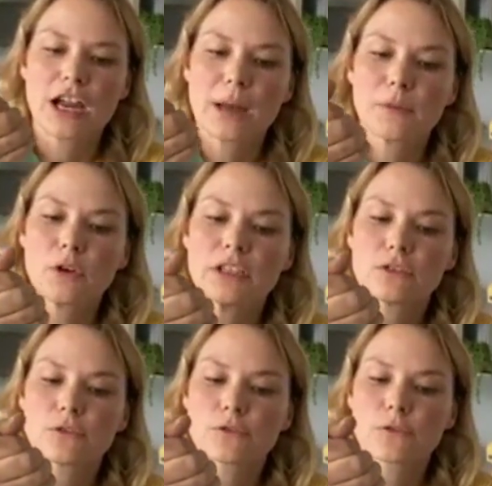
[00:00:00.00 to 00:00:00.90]
and I'm going
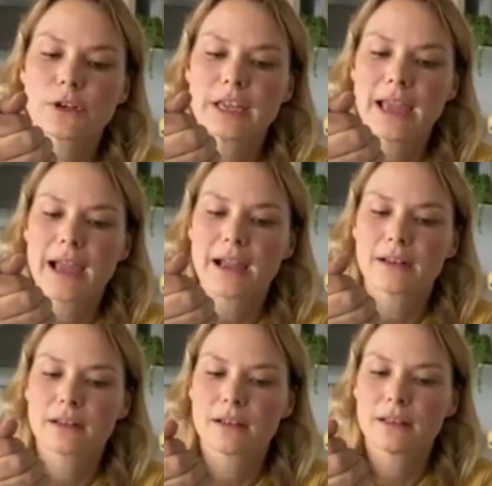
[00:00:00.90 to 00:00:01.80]
to
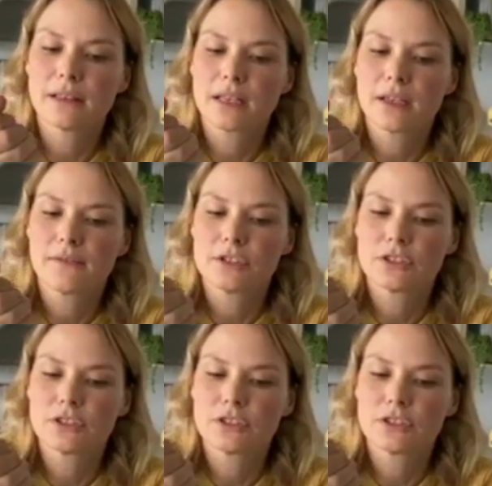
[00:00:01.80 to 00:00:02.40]
freehand a leaf